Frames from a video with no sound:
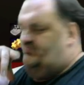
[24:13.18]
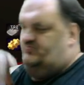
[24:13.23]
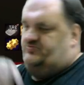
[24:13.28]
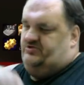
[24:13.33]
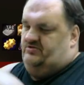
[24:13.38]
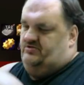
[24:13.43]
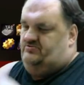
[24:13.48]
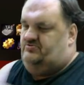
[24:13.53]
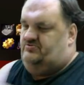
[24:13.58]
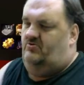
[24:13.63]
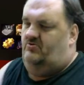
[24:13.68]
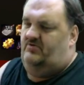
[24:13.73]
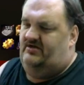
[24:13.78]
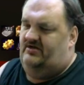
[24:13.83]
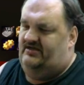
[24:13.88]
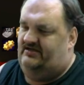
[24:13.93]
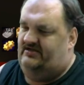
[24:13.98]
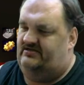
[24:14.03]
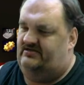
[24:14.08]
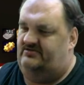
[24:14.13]
just go
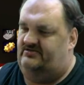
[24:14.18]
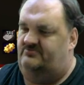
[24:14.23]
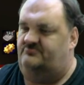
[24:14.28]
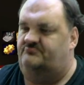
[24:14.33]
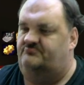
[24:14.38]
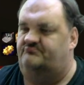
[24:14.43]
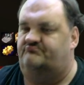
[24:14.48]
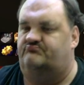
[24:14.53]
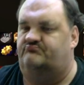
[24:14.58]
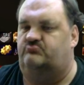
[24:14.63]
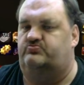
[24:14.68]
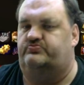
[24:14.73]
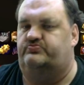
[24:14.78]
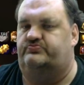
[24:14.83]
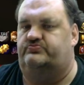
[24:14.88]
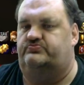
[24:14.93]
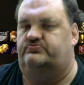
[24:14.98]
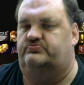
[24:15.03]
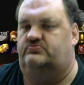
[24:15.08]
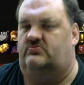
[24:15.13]
ahead.
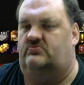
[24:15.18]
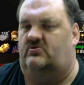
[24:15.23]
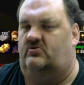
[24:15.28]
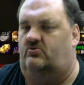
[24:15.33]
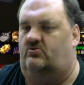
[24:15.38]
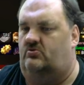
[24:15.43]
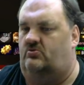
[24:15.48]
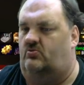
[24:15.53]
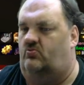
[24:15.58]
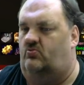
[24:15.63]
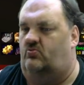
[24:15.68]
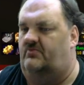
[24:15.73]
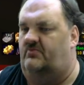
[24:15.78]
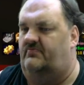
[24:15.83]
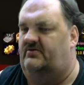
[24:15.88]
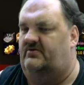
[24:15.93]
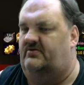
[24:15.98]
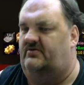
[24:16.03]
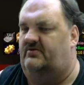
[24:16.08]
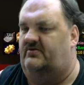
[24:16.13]
Hold on 1
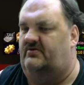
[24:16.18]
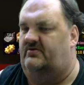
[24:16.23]
minute.